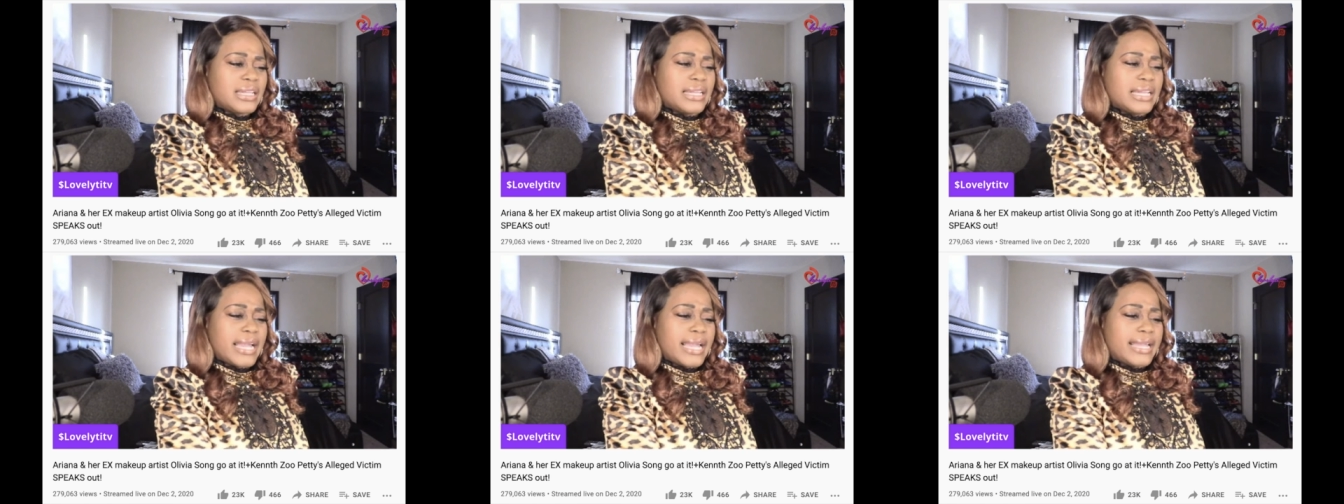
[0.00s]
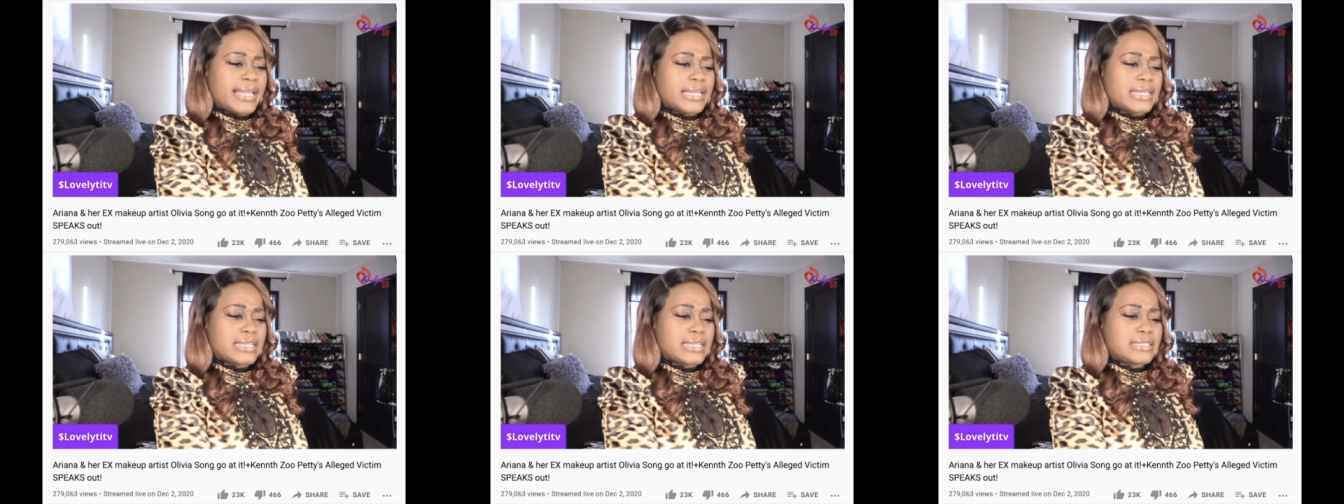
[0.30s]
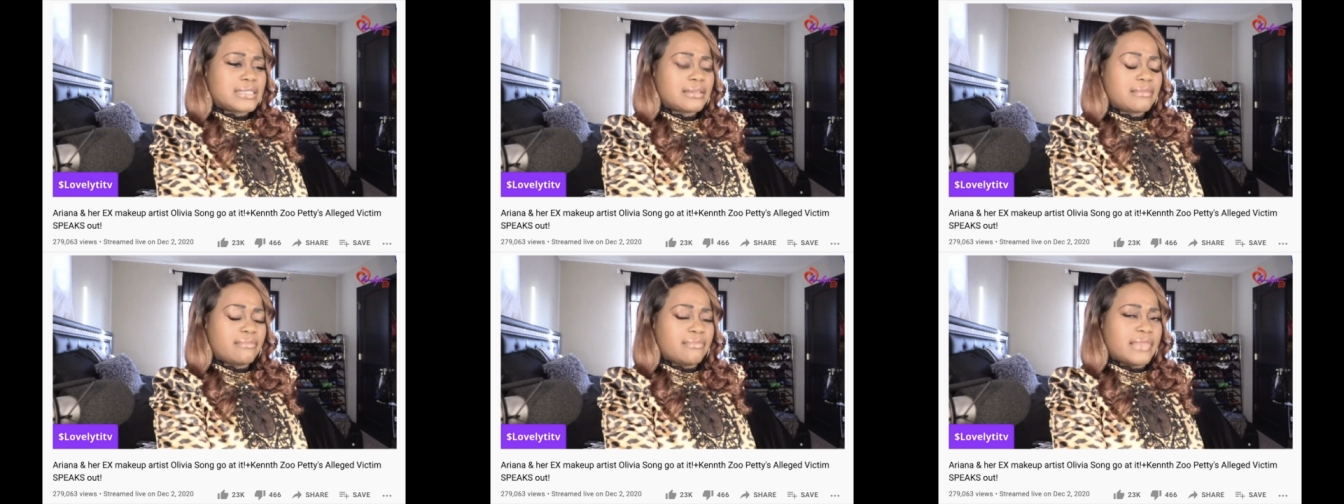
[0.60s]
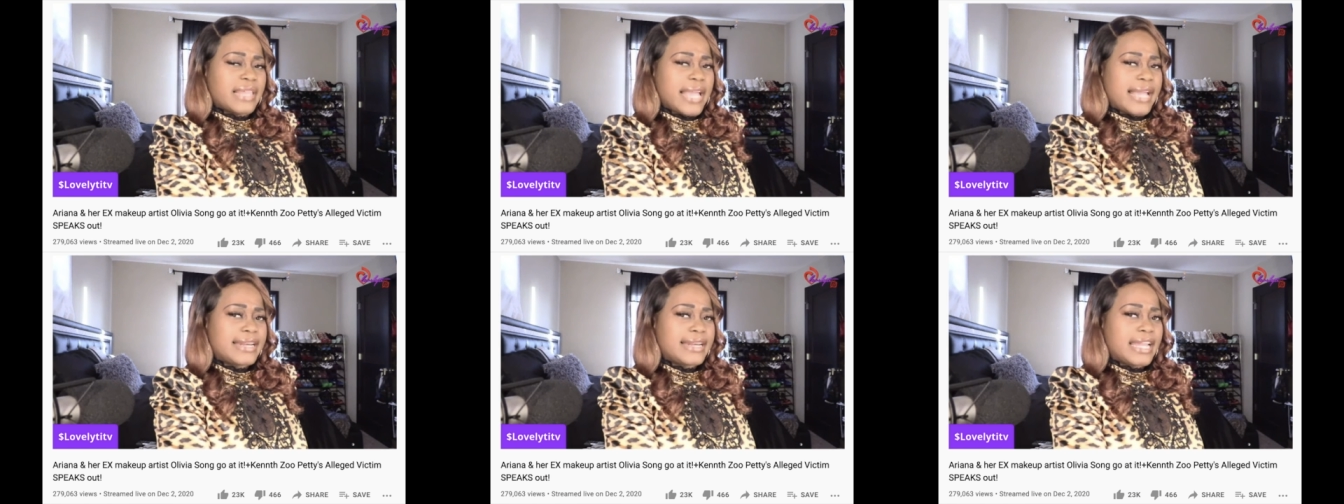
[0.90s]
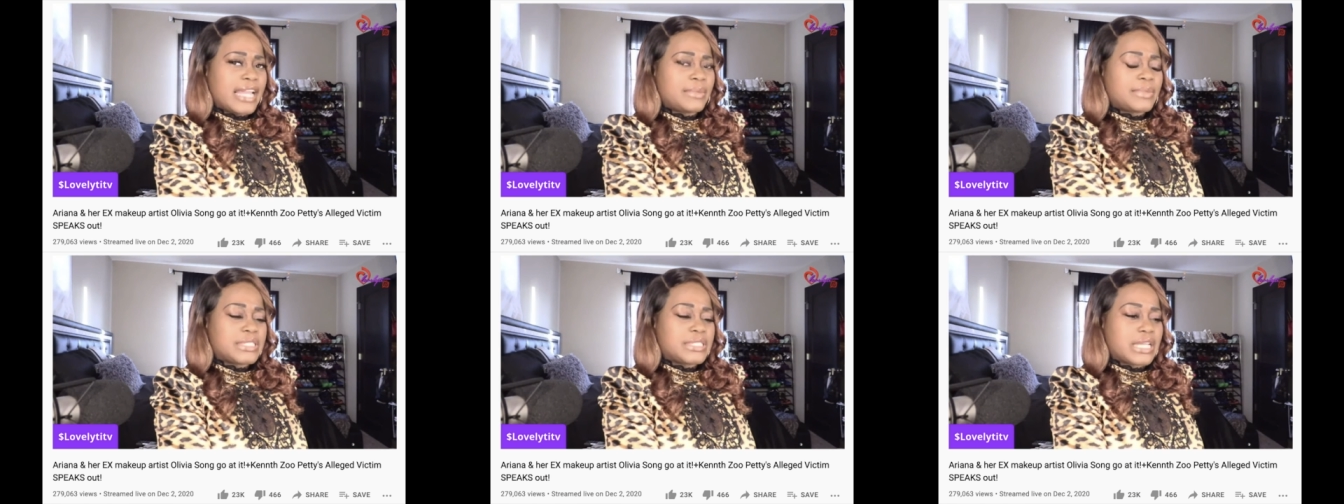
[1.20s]
Ganks, that
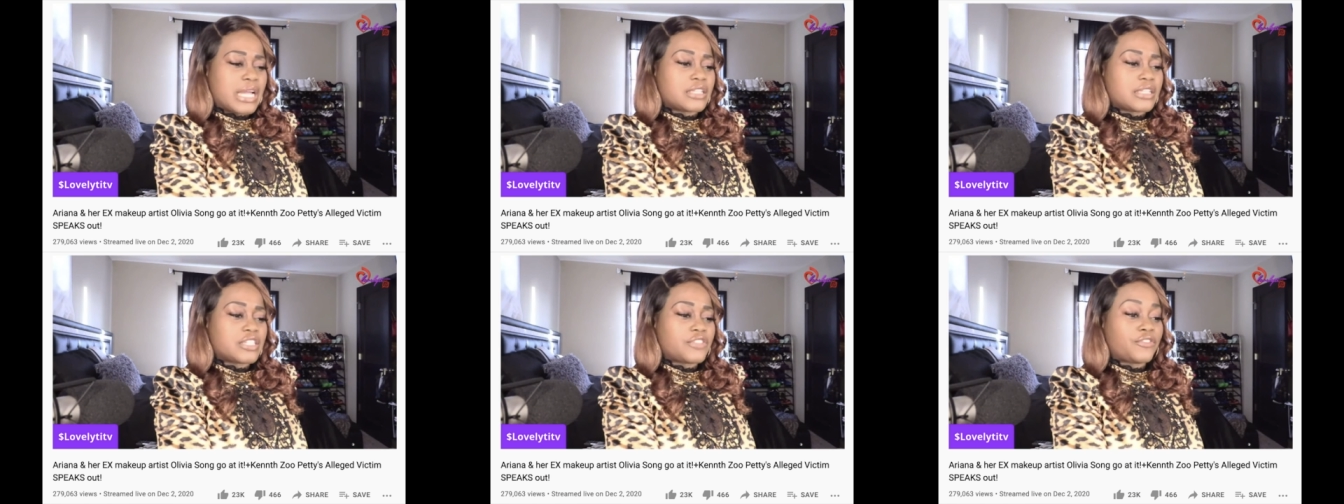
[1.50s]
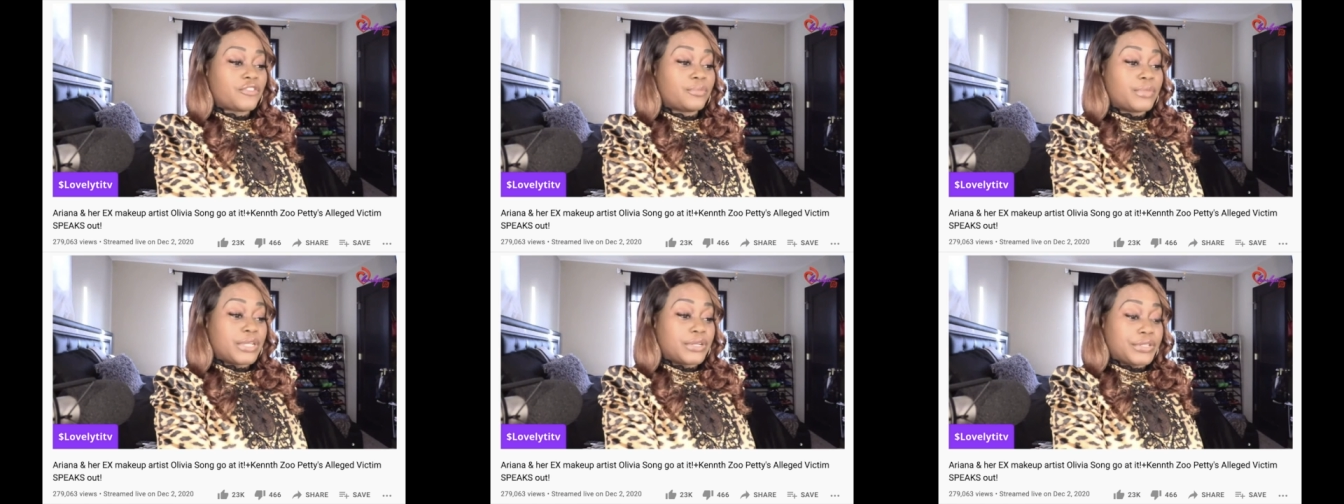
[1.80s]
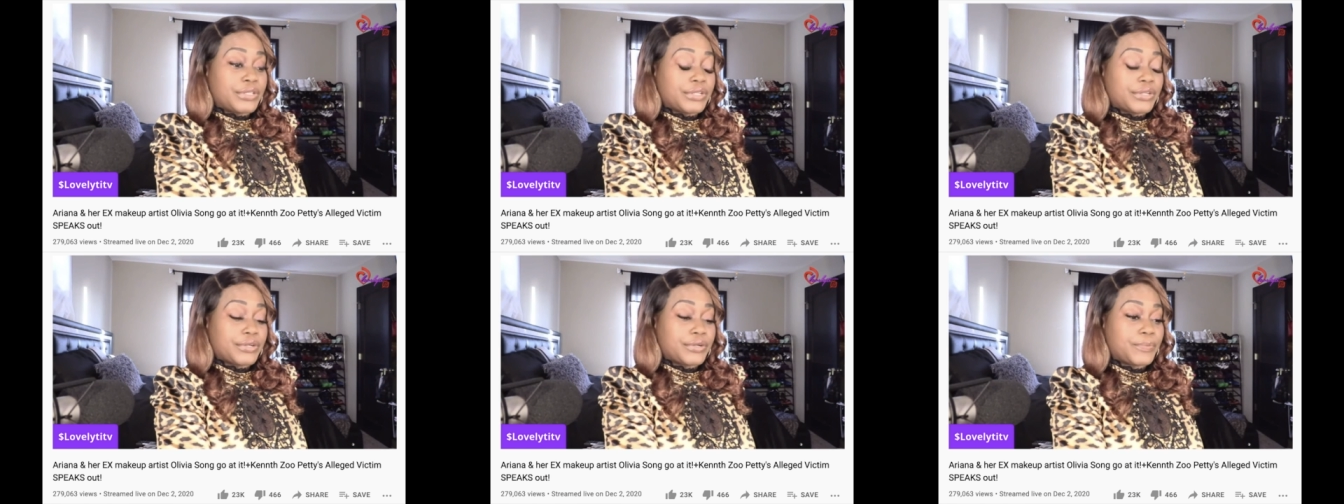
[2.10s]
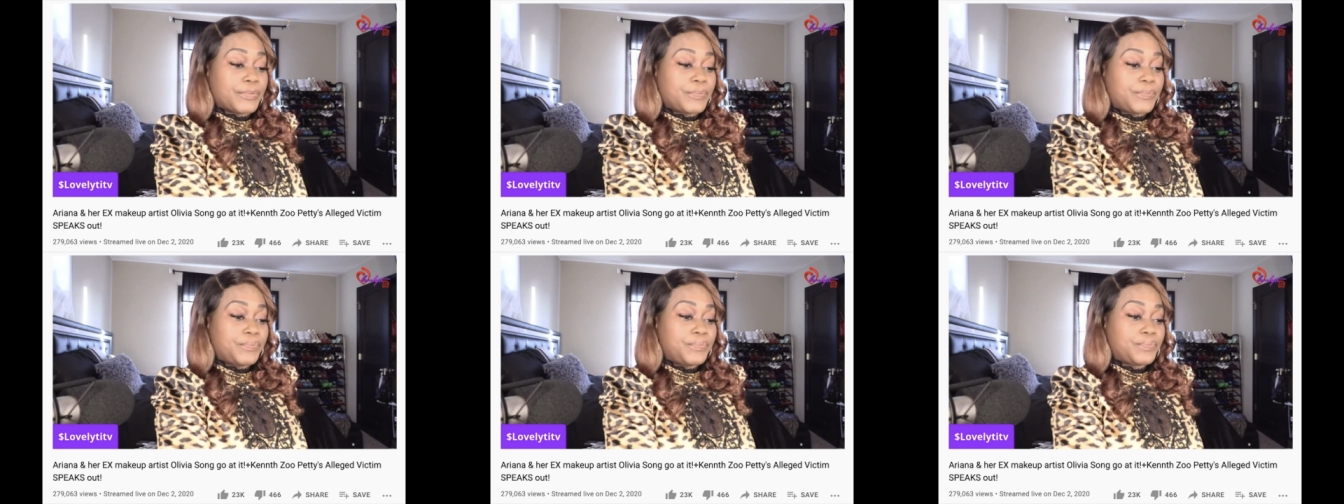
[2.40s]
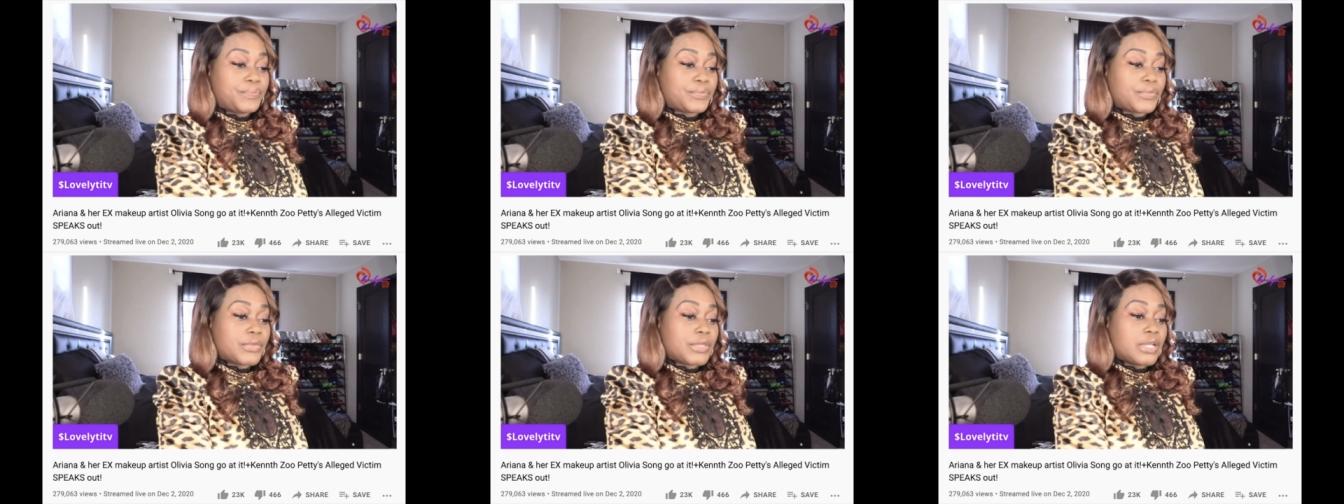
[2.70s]
name sounds familiar.
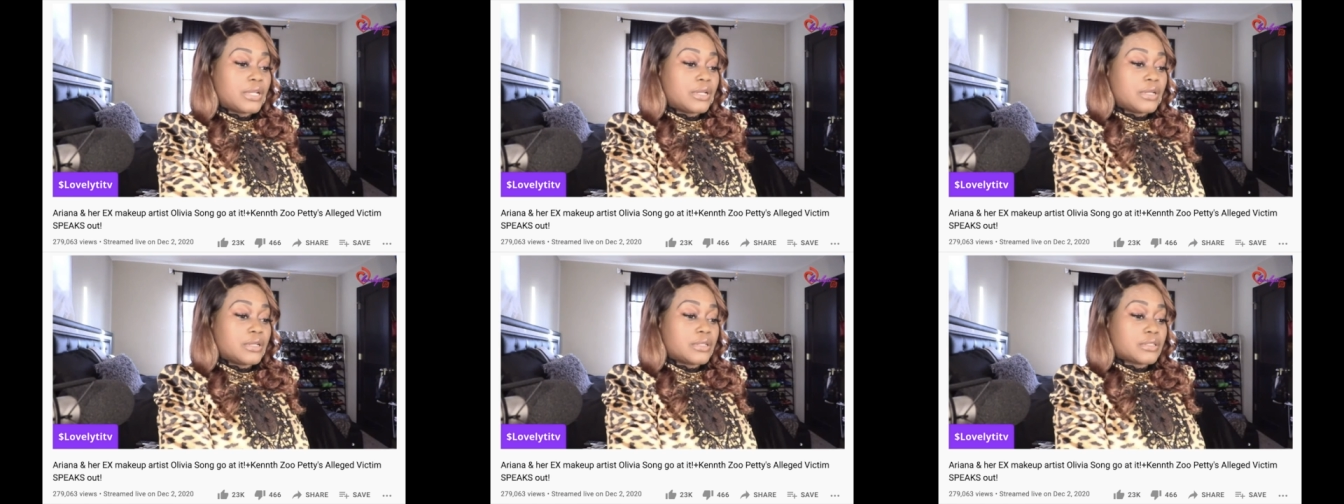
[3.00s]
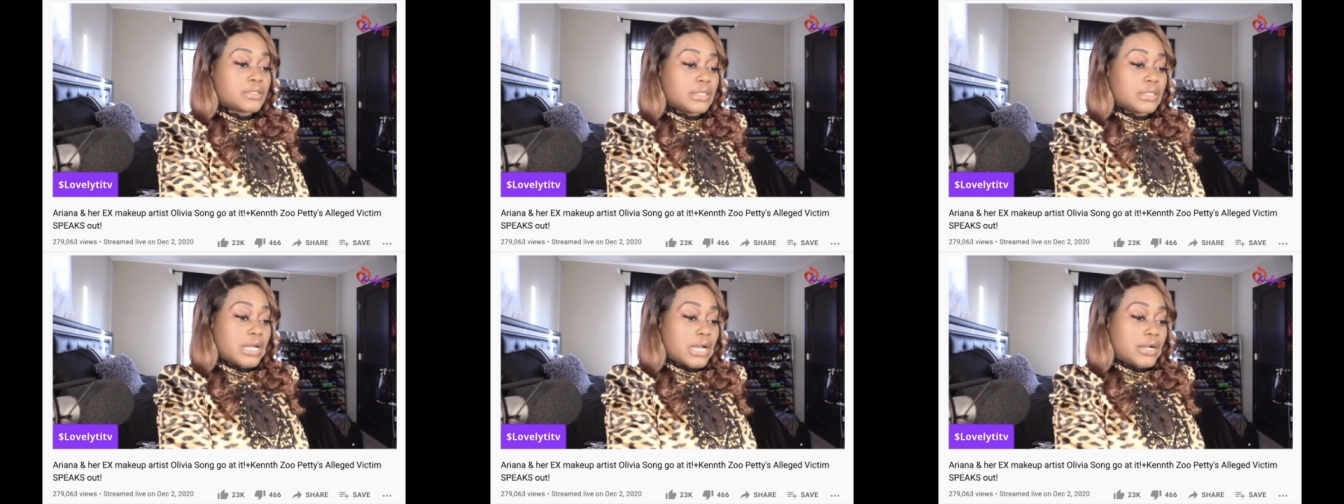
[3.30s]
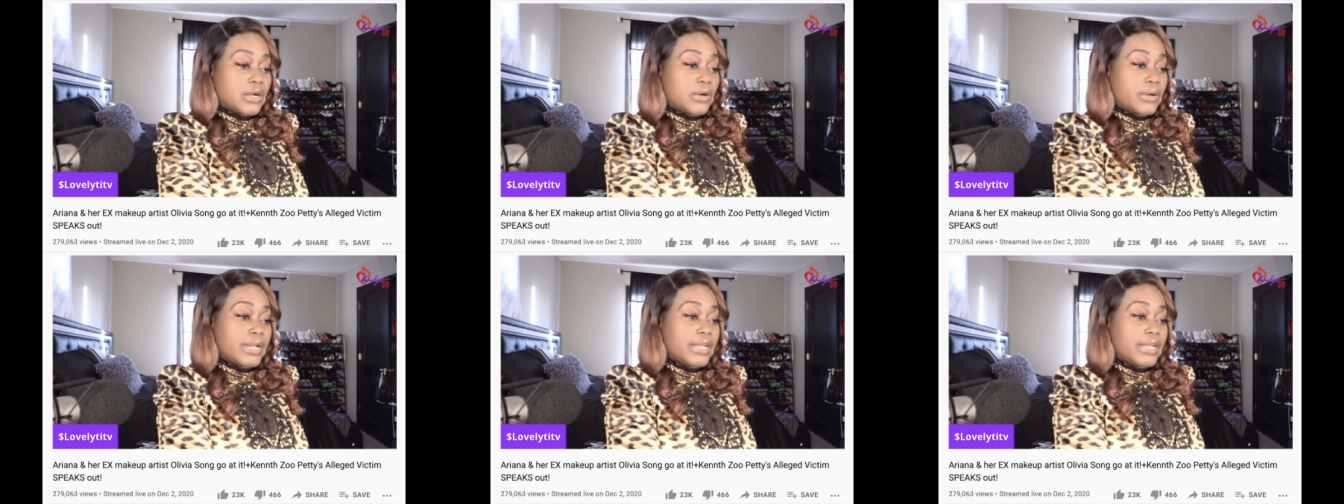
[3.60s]
So y'all go ahead